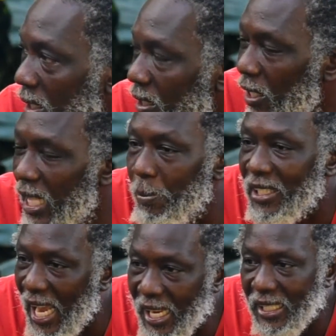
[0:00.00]
So them
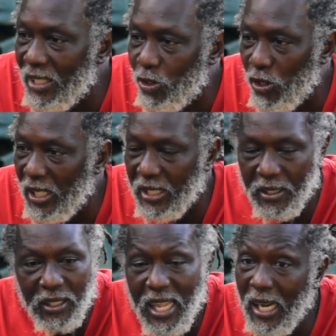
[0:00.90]
signed this treaty.
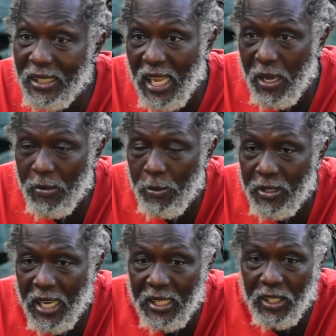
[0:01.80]
Long time them
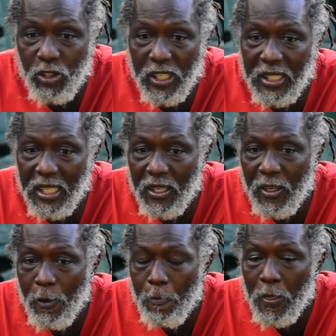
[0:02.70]
signed the treaty.